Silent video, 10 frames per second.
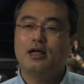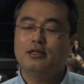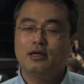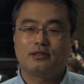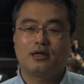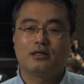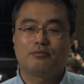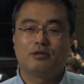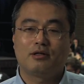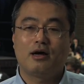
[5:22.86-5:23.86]
any
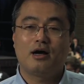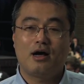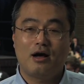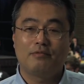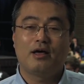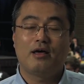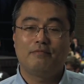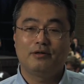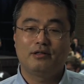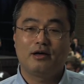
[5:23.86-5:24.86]
excitement I have
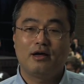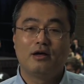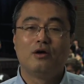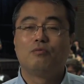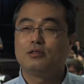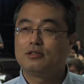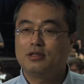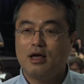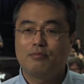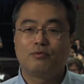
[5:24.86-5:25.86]
every day with
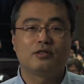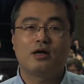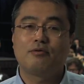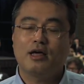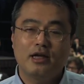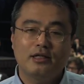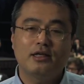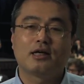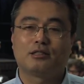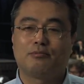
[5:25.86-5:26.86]
them without
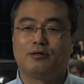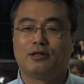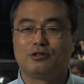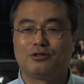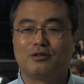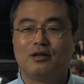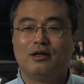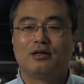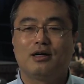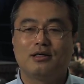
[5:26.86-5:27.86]
any explanation.
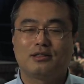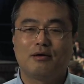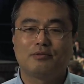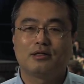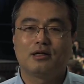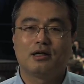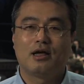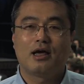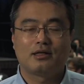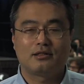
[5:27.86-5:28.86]
That's something
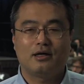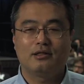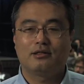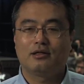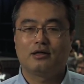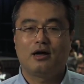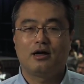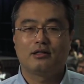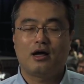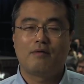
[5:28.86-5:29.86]
exciting
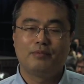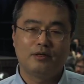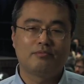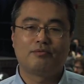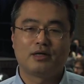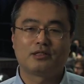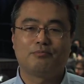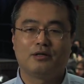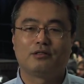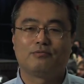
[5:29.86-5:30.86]
and unbelievable
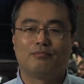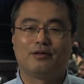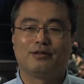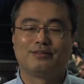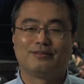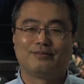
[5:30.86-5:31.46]
experience for me.